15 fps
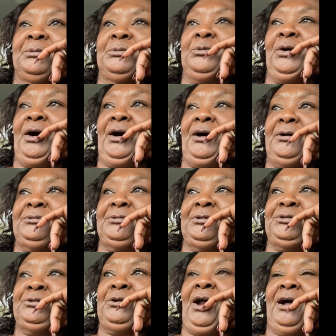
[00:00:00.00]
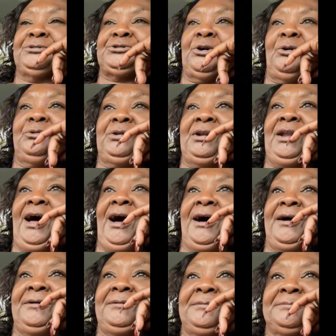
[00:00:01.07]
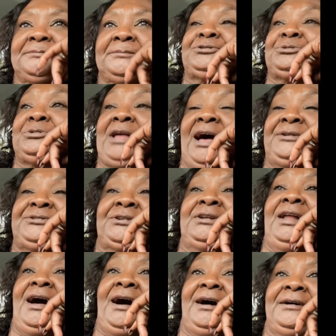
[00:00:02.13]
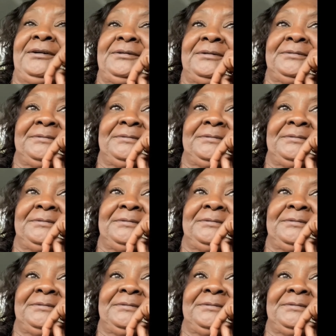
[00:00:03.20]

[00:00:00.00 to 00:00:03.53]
Well, you aren't told a lie. That's a lie.